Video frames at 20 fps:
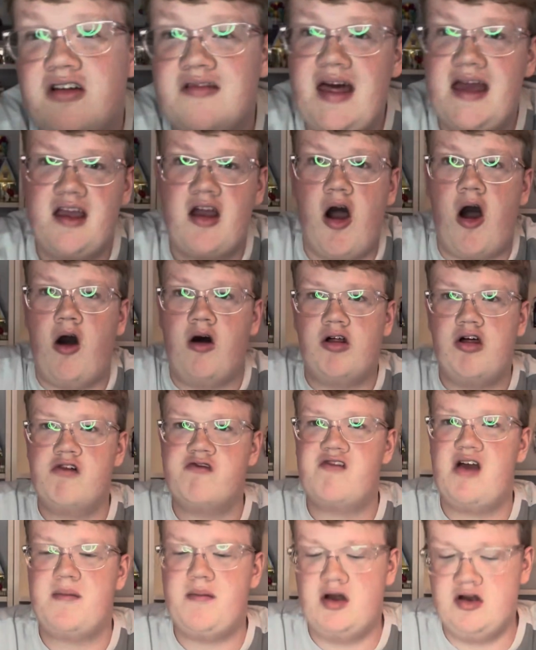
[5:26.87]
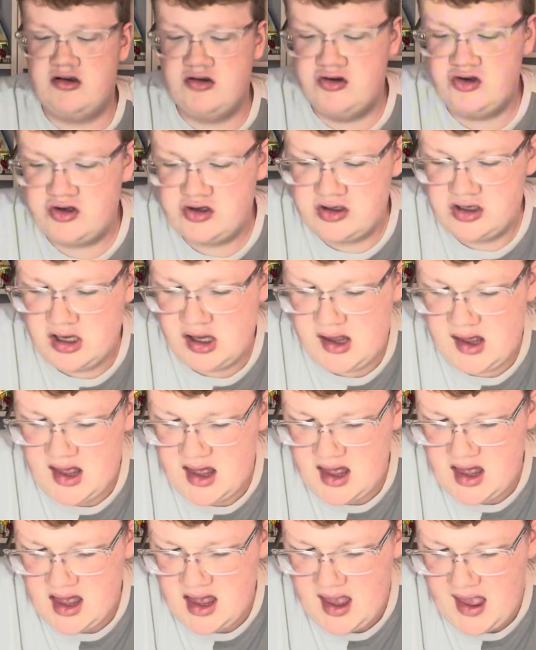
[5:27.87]
like all of Rebels.
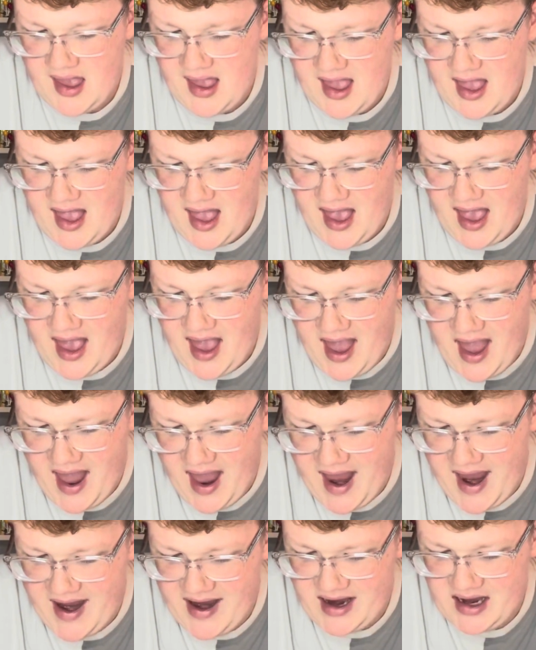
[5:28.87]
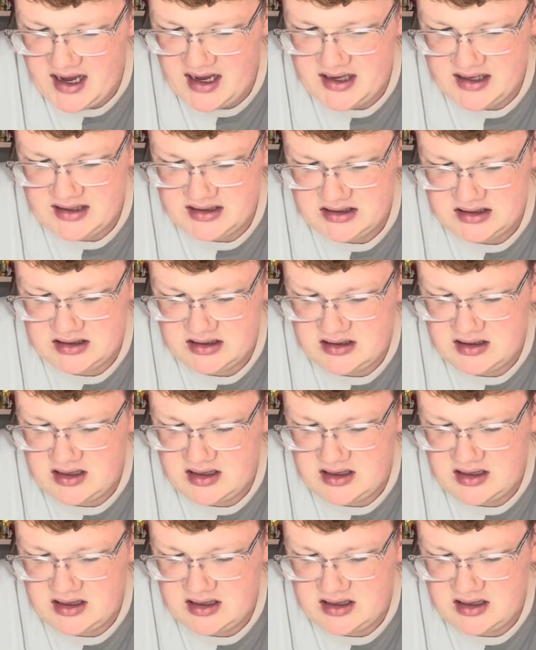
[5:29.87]
And